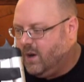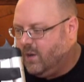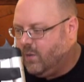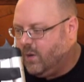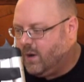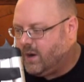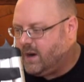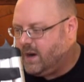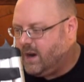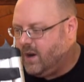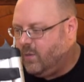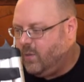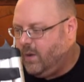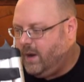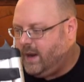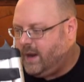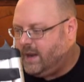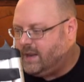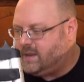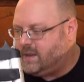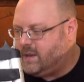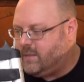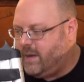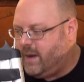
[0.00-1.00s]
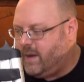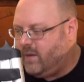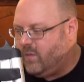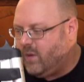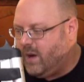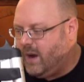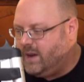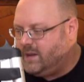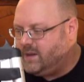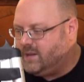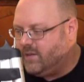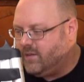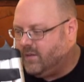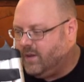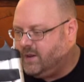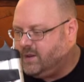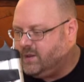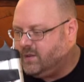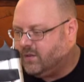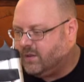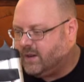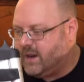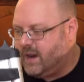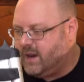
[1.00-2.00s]
Working on weekends, they made wines of
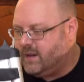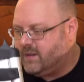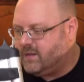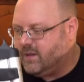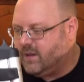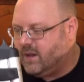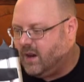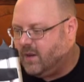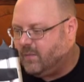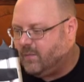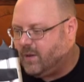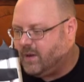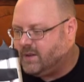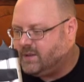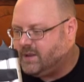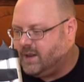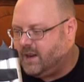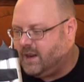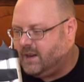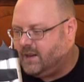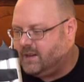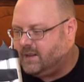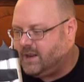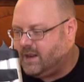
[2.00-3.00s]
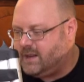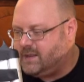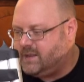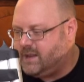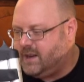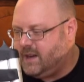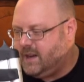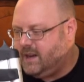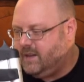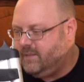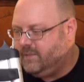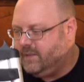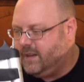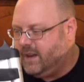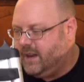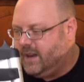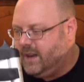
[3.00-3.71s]
regional character and unprecedented intensity.